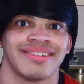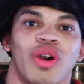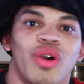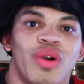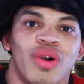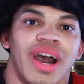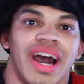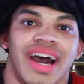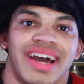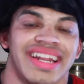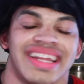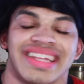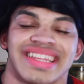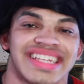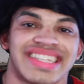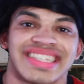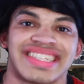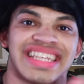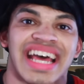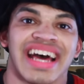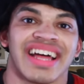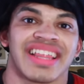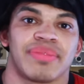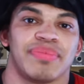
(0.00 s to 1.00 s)
Ooh, honey, the
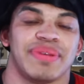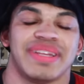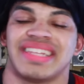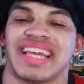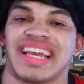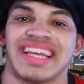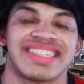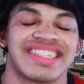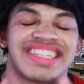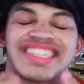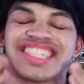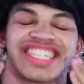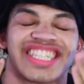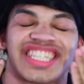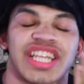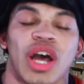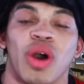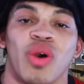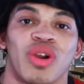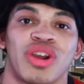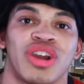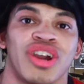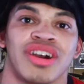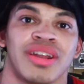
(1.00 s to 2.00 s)
South be tasting
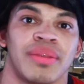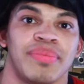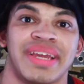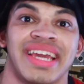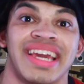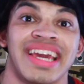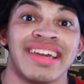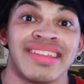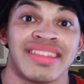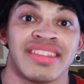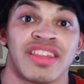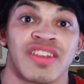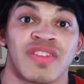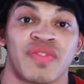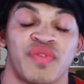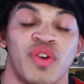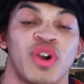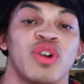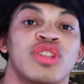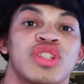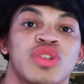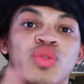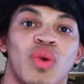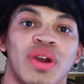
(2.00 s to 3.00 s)
so good to be eating this
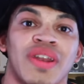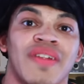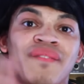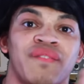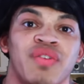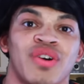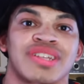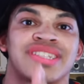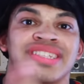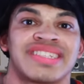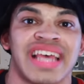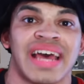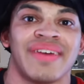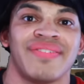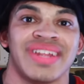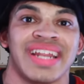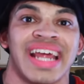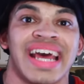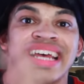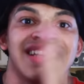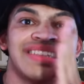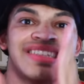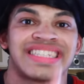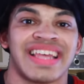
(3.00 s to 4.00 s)
food 24 7,
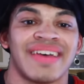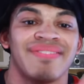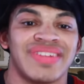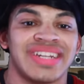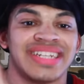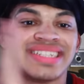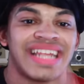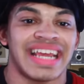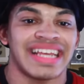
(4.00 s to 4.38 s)
7